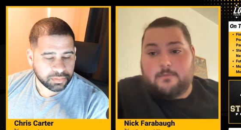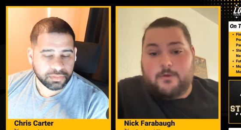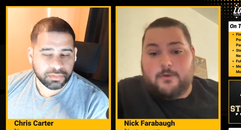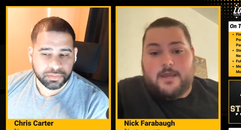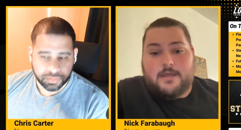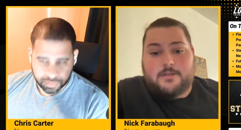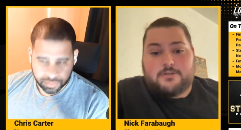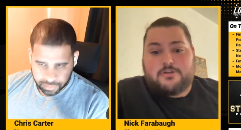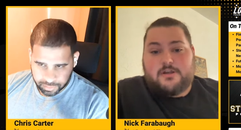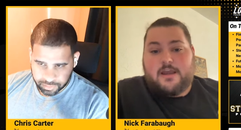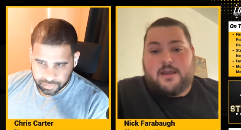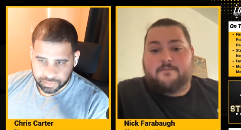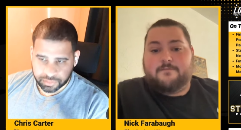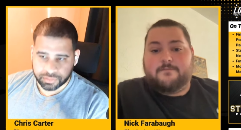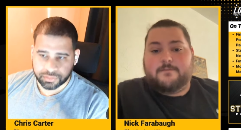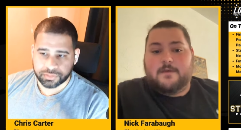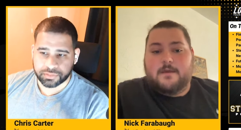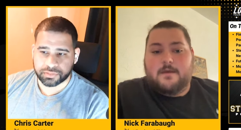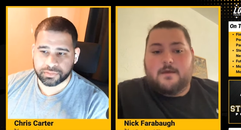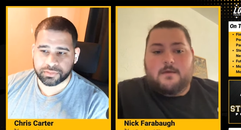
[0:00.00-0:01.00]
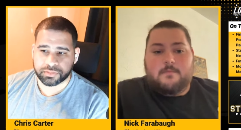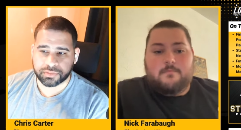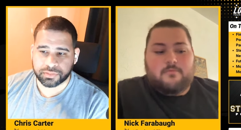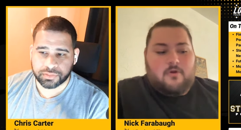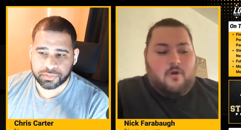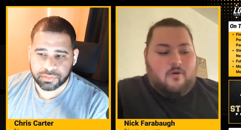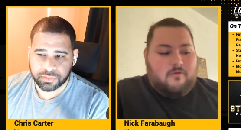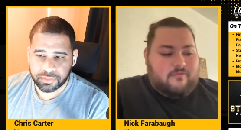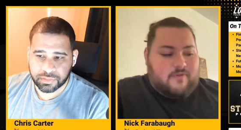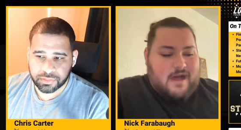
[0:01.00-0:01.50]
Speaker 1: We got draft
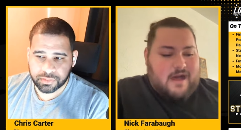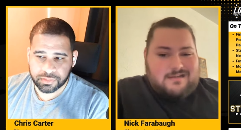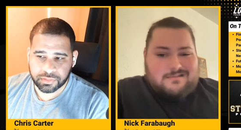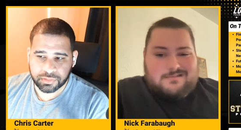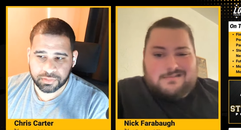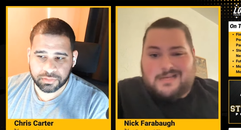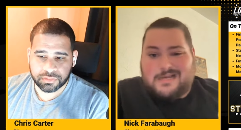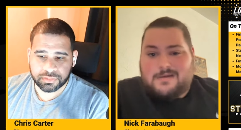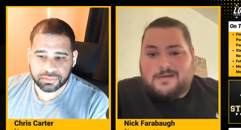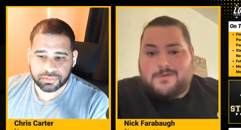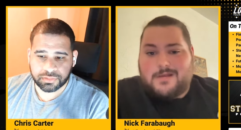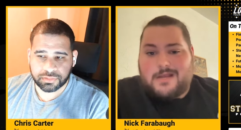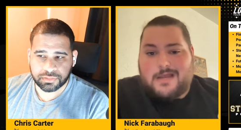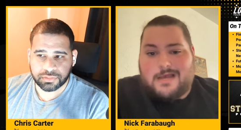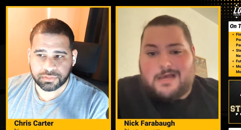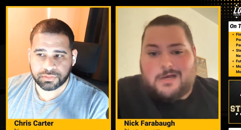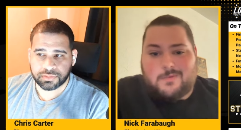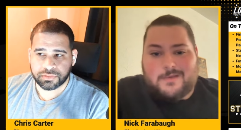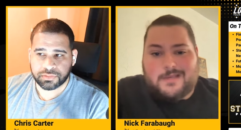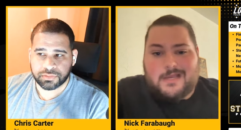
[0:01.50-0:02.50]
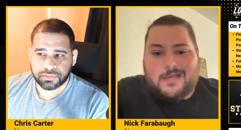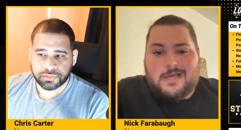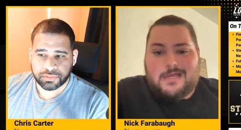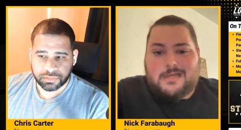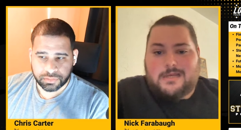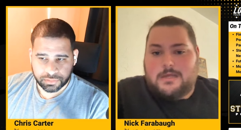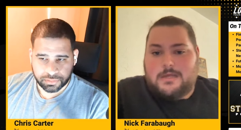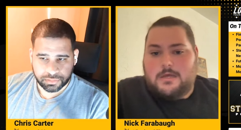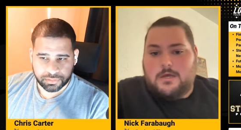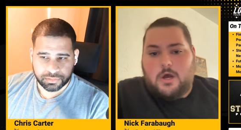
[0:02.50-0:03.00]
profiles coming out. We got
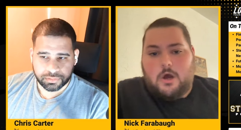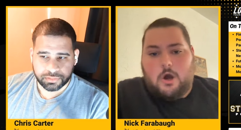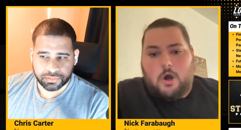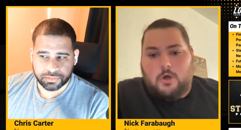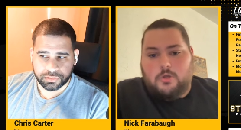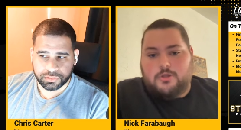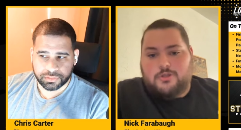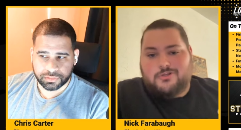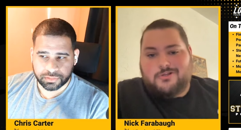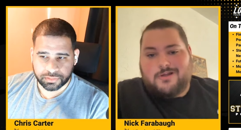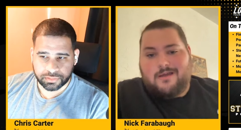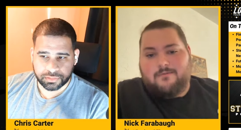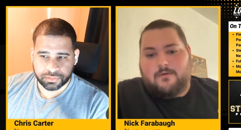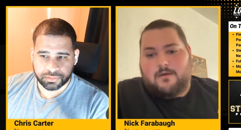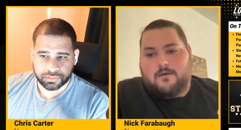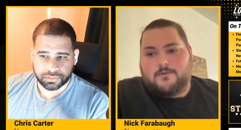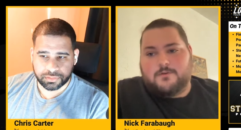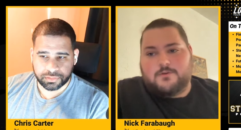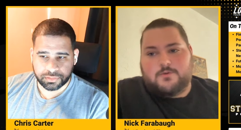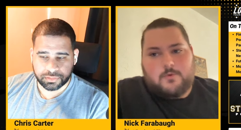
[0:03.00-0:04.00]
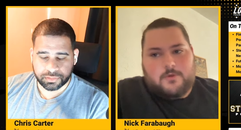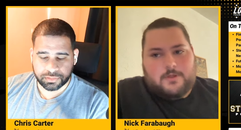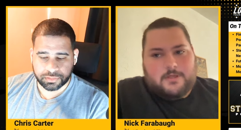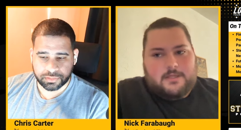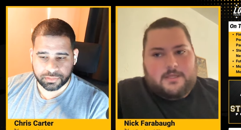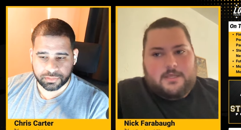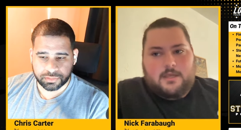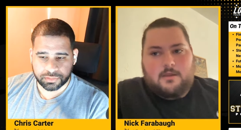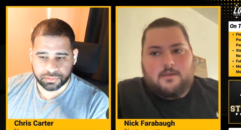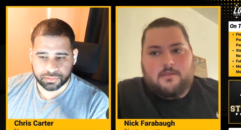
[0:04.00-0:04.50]
all the draft covers. We're really
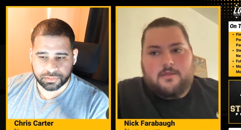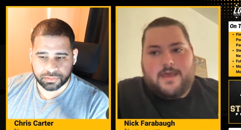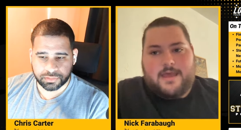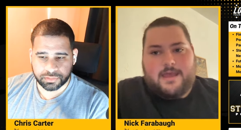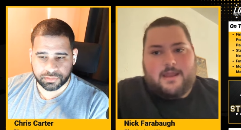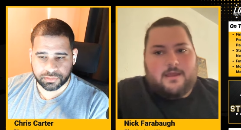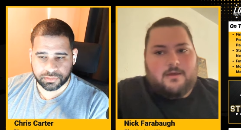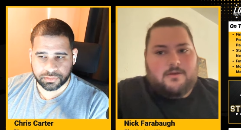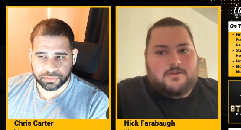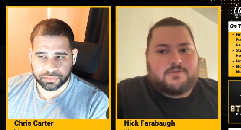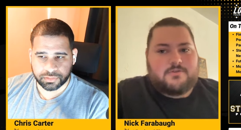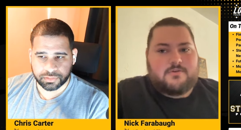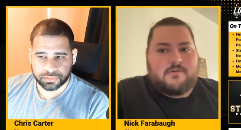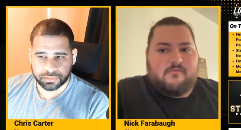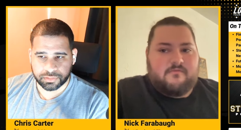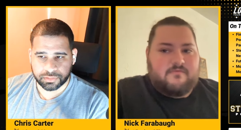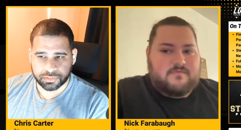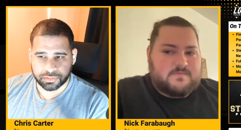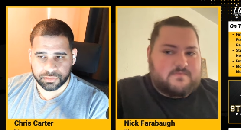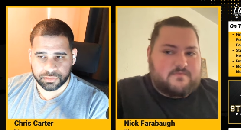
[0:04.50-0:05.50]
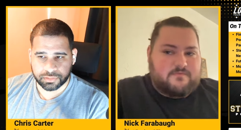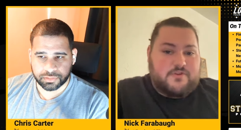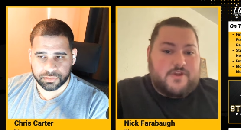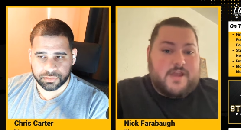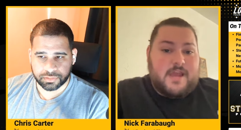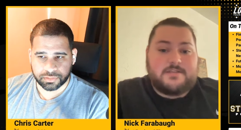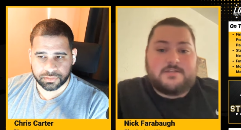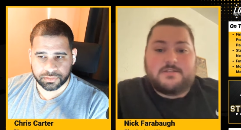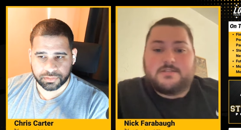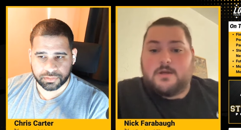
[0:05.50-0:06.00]
leaning to that. I also have some free
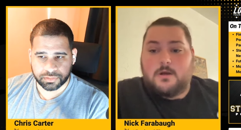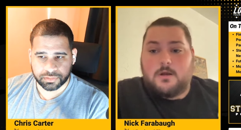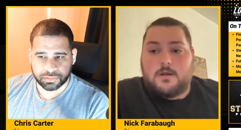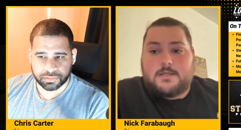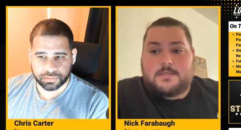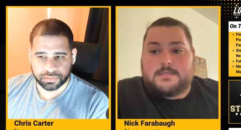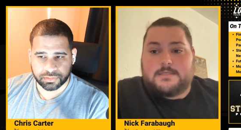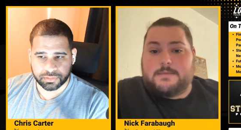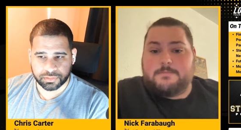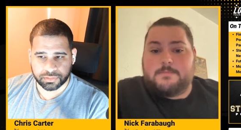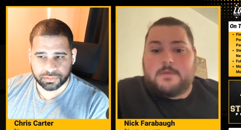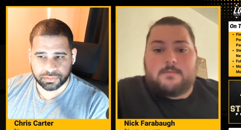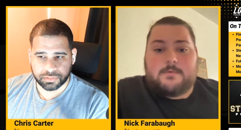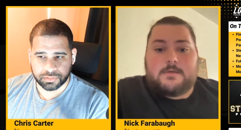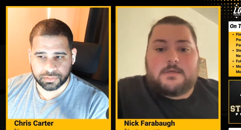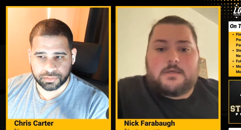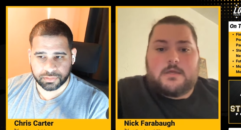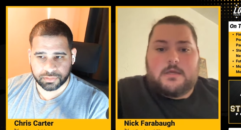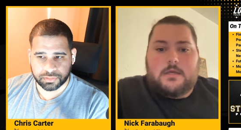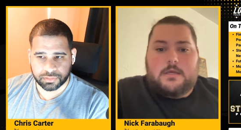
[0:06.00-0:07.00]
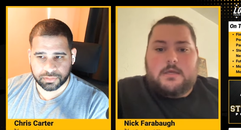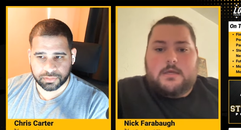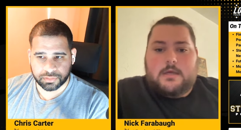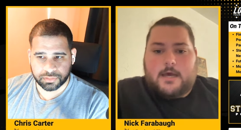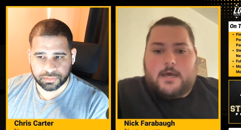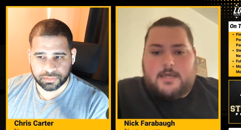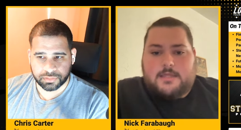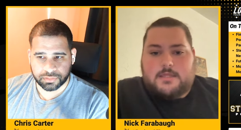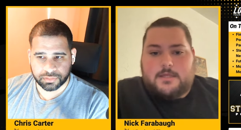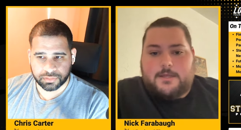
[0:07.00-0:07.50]
agent targets that maybe uh,
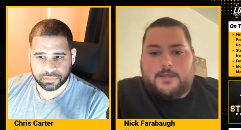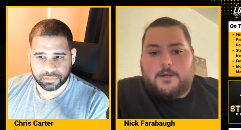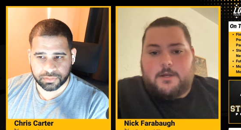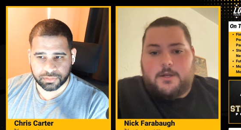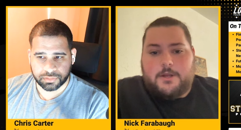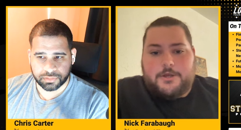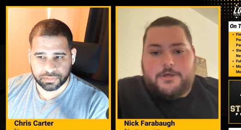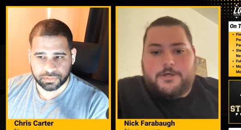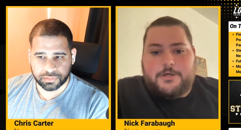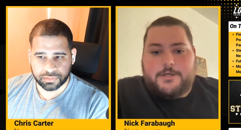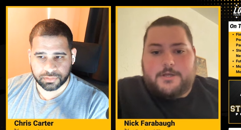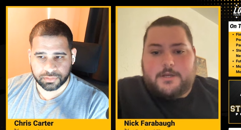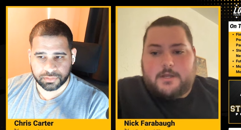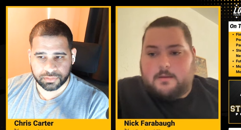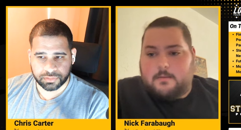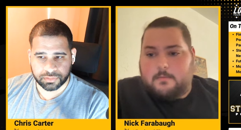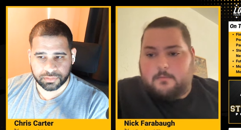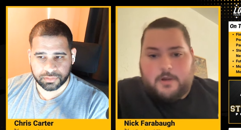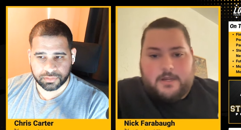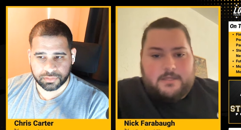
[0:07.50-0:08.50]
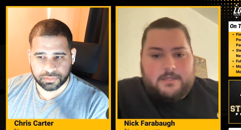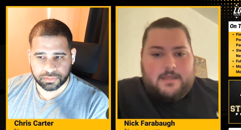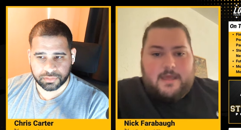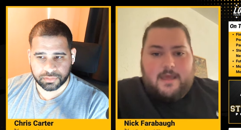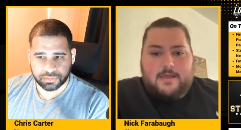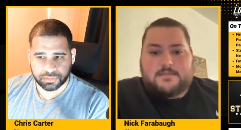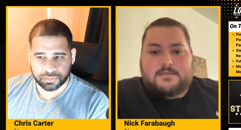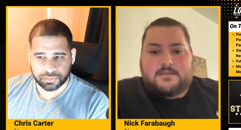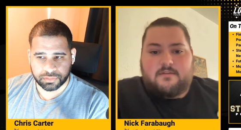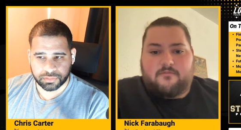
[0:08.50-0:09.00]
I think are good. I'm writing that
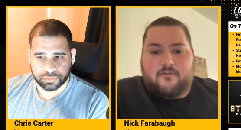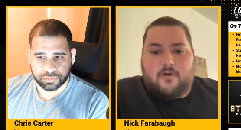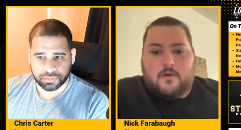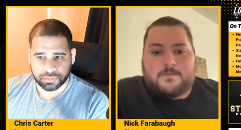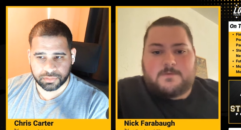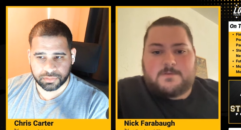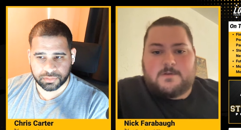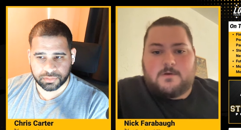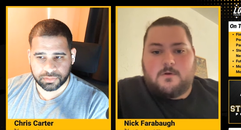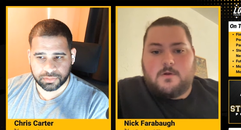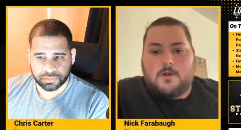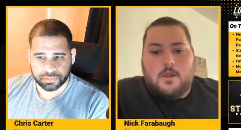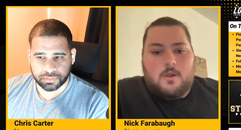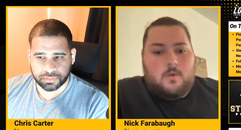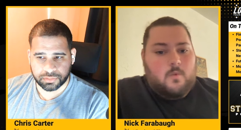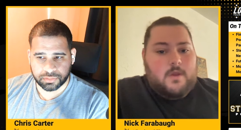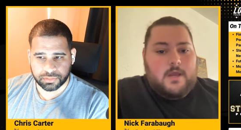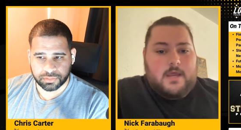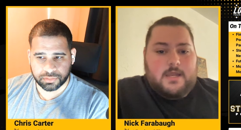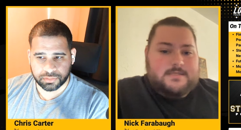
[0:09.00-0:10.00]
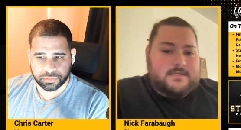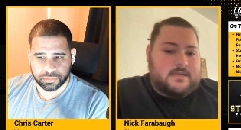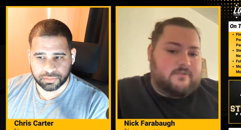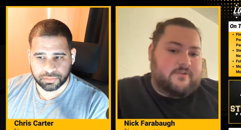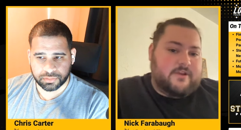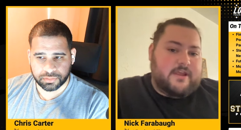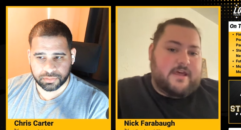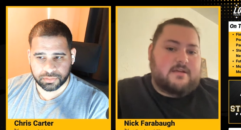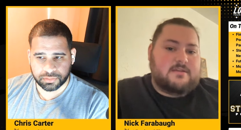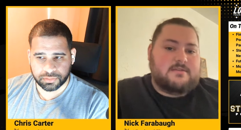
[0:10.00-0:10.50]
stuff up. So we got a ton of
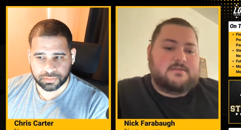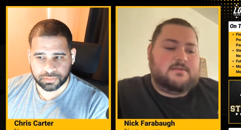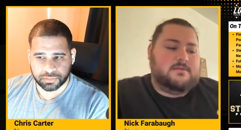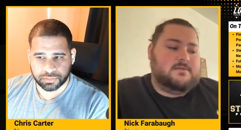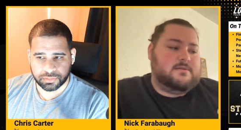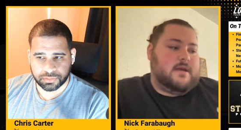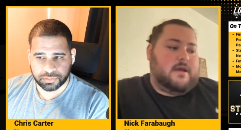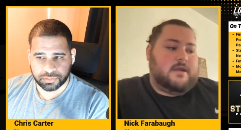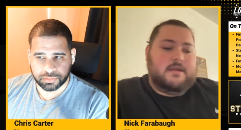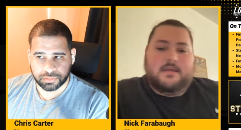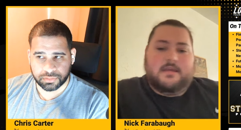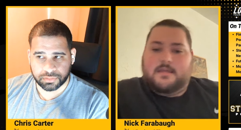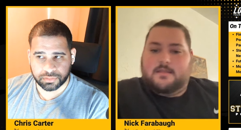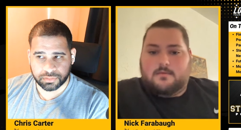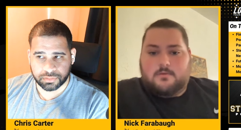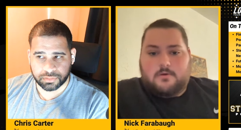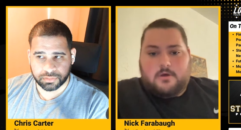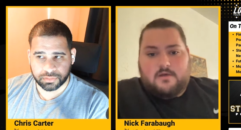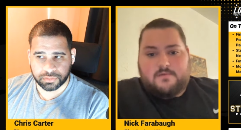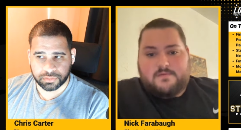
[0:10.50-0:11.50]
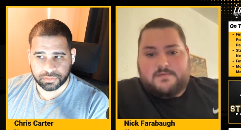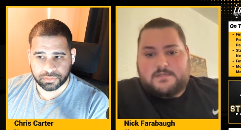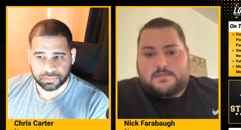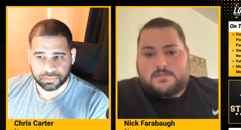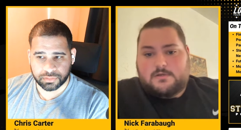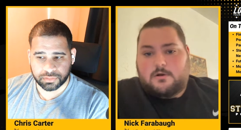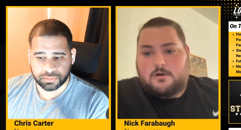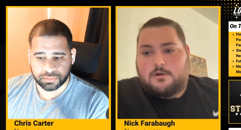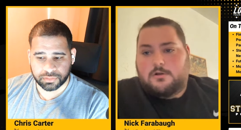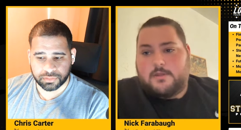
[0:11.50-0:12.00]
analysis, kind of hitting the offseason
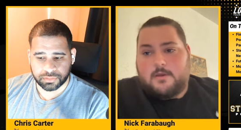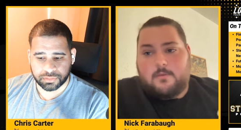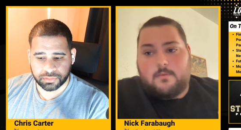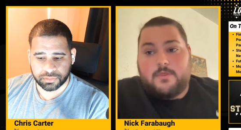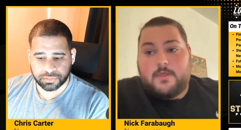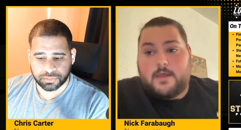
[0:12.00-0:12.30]
hard. And then when the